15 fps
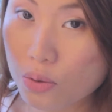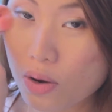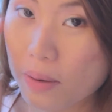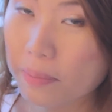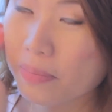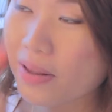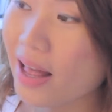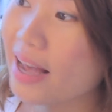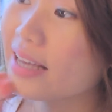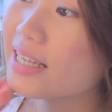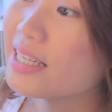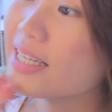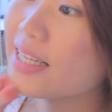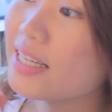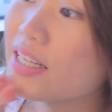So
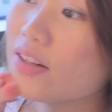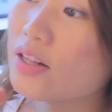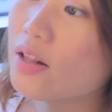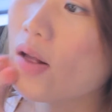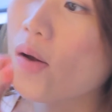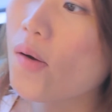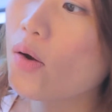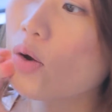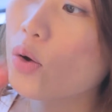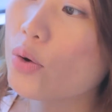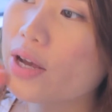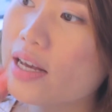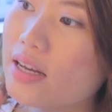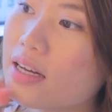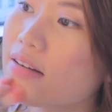apply in
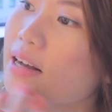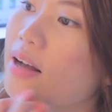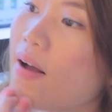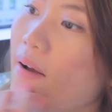quick,